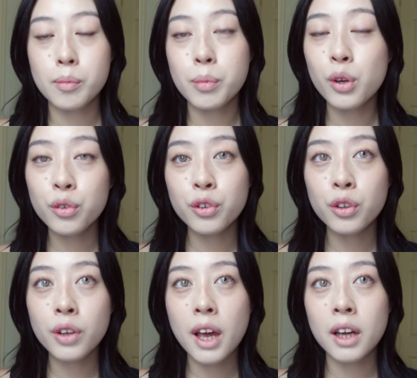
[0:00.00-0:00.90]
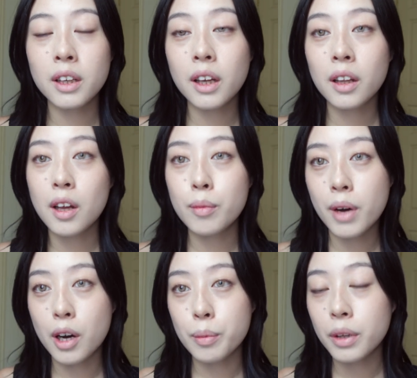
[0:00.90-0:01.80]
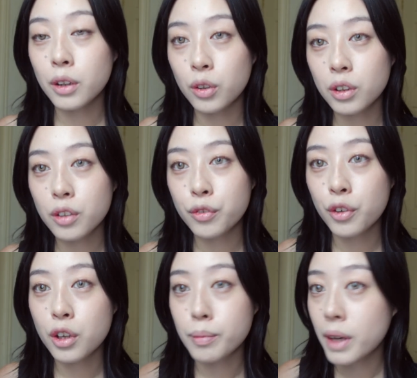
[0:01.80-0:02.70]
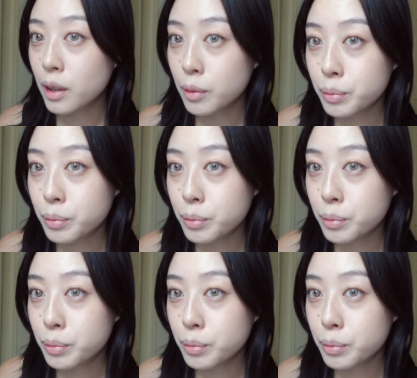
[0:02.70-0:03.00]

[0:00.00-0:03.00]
beautiful and glam up look for your makeup.